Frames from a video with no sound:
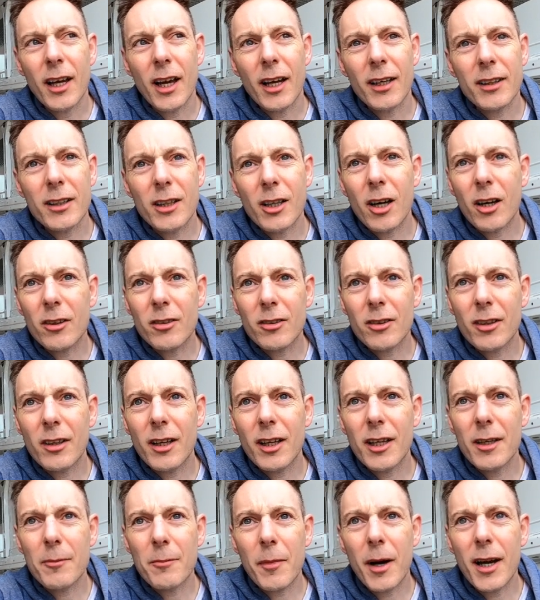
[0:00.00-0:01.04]
And
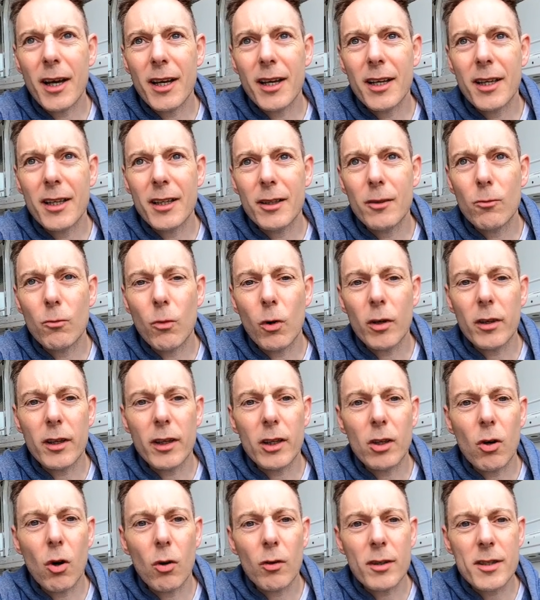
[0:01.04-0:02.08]
currently, my what
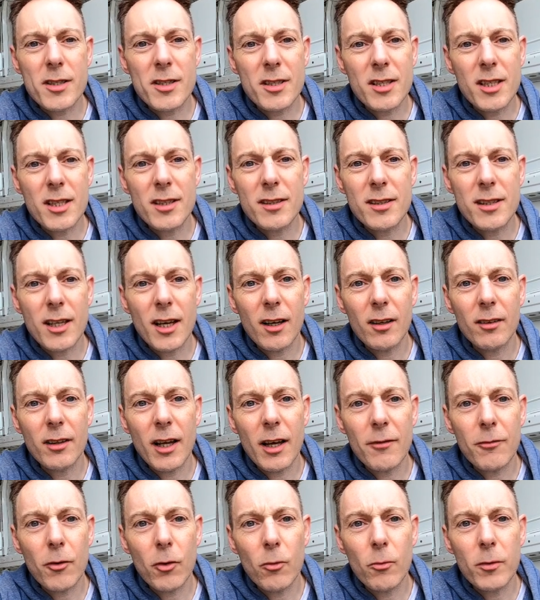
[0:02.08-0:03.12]
they call a CTL
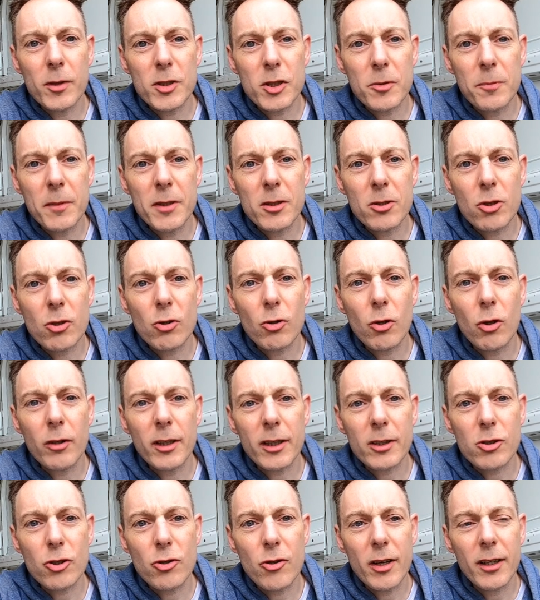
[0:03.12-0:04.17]
level, which means
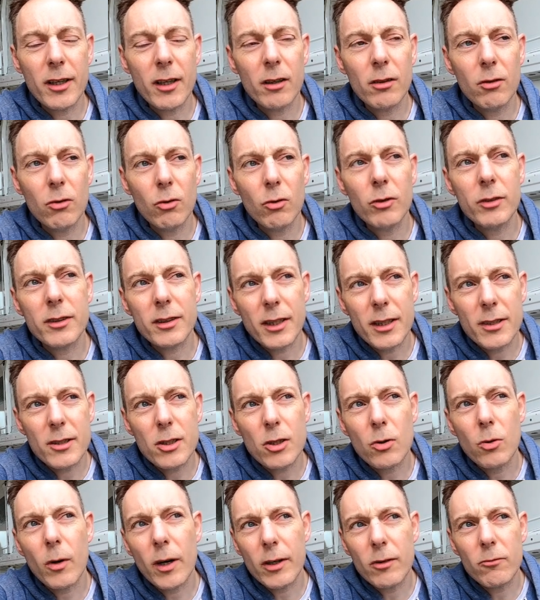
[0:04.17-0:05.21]
chronic training load, is
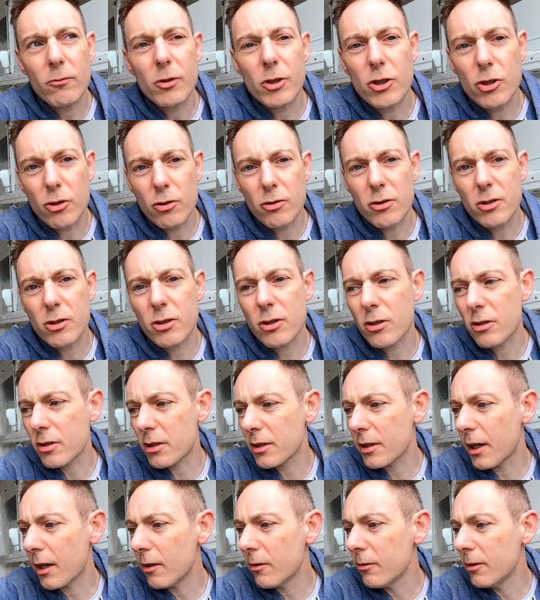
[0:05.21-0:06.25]
quite reduced
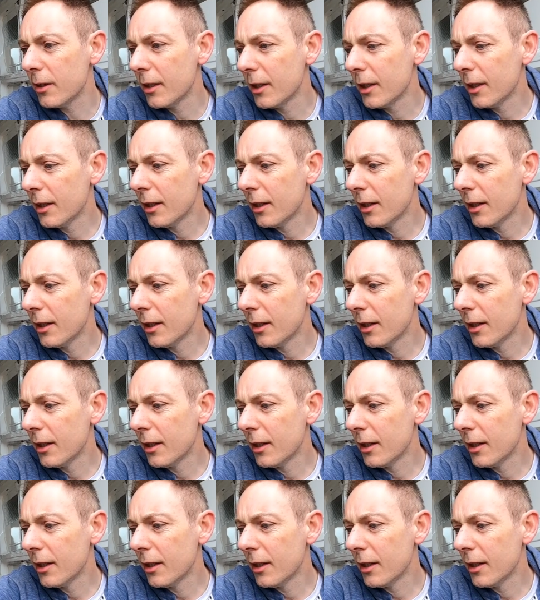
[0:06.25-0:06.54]
just now